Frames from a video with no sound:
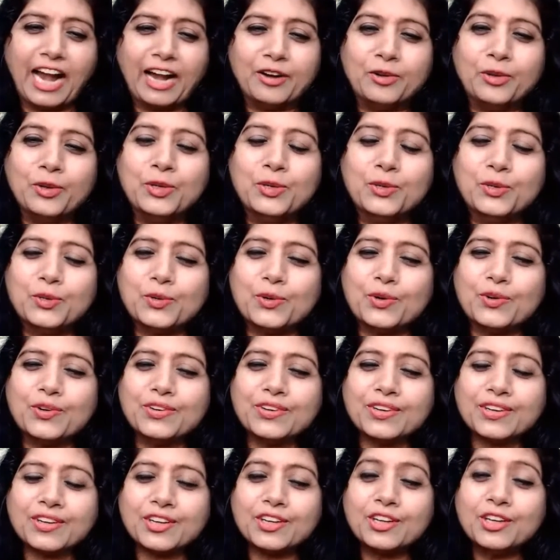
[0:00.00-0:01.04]
And do you
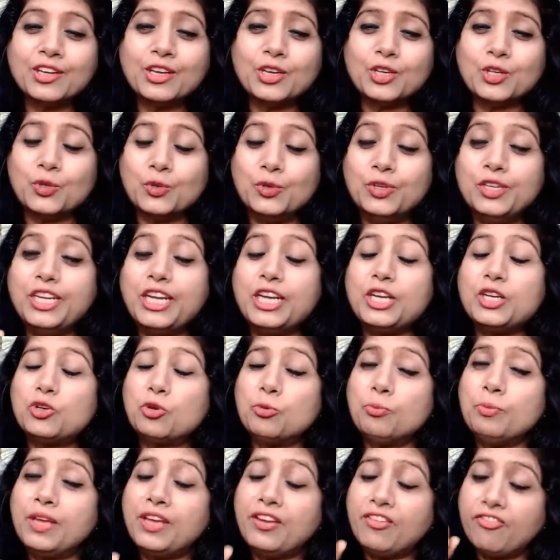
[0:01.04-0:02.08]
know you
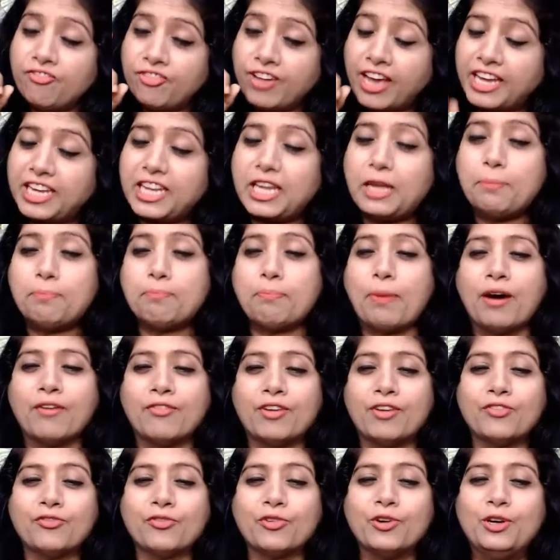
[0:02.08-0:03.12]
need to be very
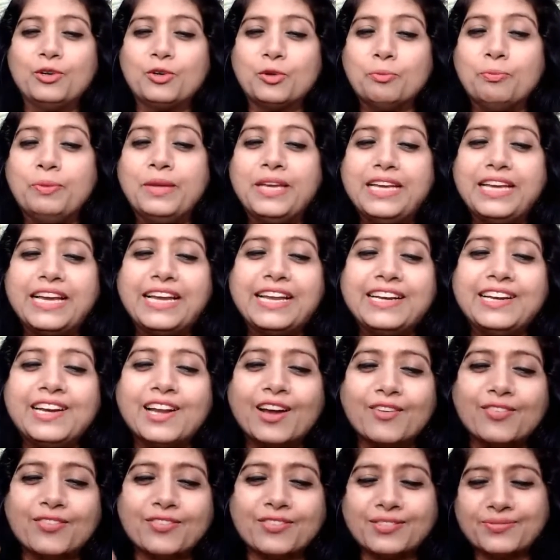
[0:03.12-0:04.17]
powerful to be
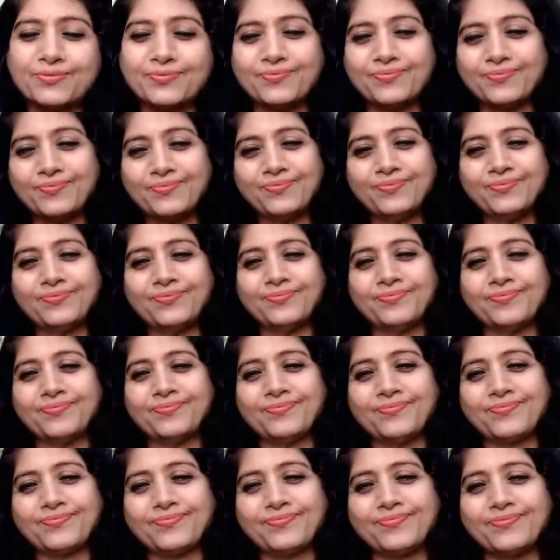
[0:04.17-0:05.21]
in love.
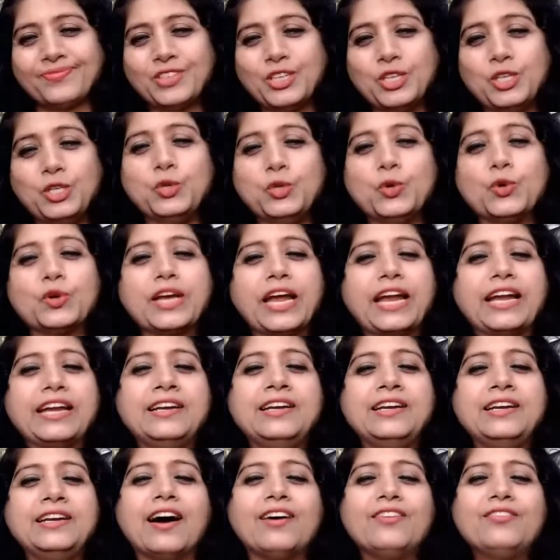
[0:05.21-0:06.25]
You
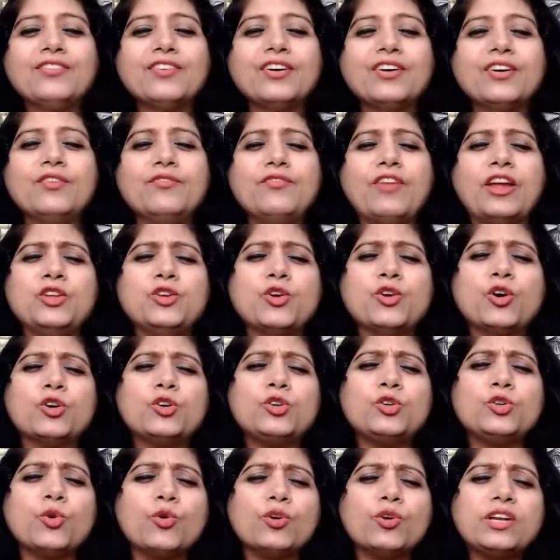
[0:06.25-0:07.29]
can love when
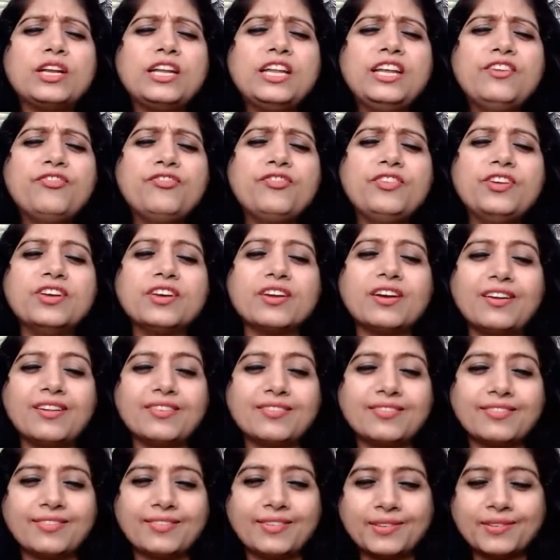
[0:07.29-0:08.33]
you're totally
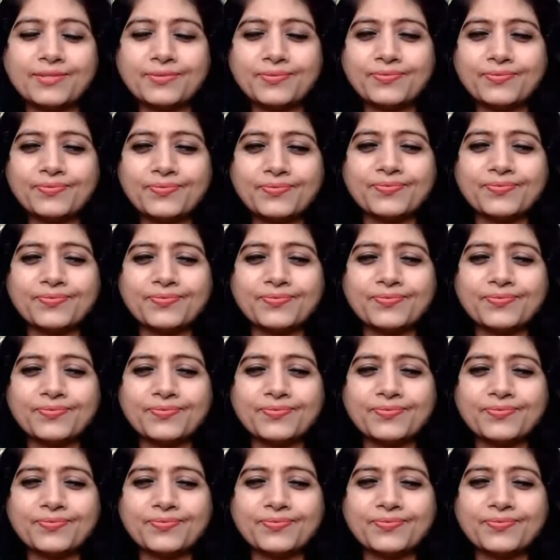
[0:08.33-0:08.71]
fearless.